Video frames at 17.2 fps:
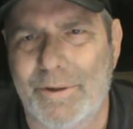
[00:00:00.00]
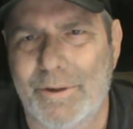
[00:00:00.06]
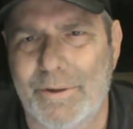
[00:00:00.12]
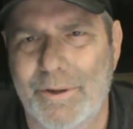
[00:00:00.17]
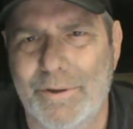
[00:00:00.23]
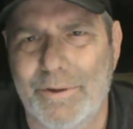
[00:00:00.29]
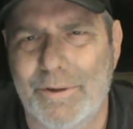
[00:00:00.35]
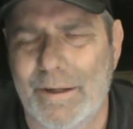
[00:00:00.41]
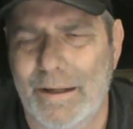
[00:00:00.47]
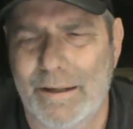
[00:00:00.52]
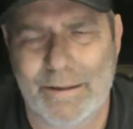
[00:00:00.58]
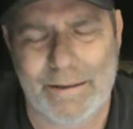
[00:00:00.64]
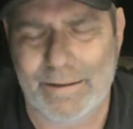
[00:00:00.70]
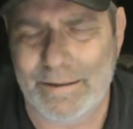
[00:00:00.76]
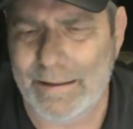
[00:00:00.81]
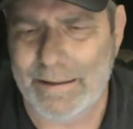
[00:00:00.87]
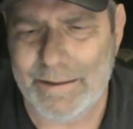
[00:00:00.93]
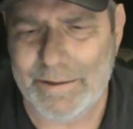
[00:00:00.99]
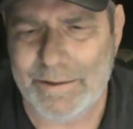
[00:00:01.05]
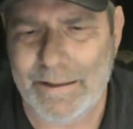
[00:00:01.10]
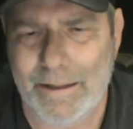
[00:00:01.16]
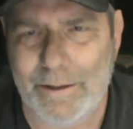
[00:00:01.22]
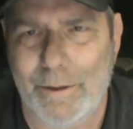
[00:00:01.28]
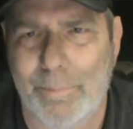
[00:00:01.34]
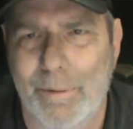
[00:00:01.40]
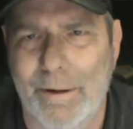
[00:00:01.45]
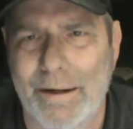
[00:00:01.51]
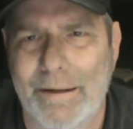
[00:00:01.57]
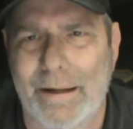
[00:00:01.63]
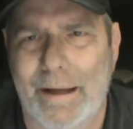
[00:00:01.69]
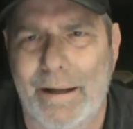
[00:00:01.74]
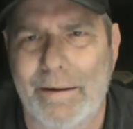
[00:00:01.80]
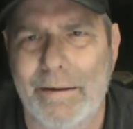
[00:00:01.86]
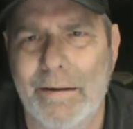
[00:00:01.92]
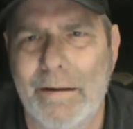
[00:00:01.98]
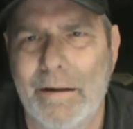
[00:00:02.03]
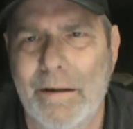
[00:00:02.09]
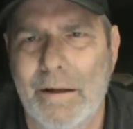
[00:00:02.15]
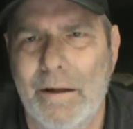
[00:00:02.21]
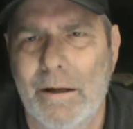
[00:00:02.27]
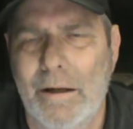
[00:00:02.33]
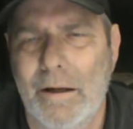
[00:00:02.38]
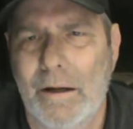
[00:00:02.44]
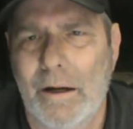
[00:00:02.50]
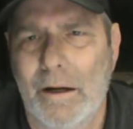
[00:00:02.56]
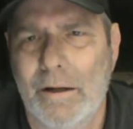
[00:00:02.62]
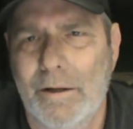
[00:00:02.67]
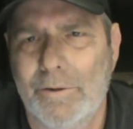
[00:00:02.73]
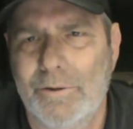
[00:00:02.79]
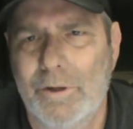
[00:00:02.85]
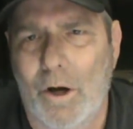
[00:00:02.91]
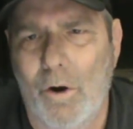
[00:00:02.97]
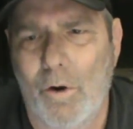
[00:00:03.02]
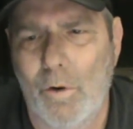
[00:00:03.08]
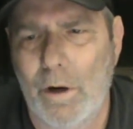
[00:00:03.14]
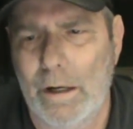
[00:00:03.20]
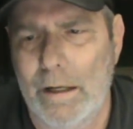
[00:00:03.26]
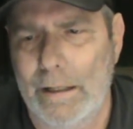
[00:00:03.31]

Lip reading: They're just not, like I said, they're brain dead. So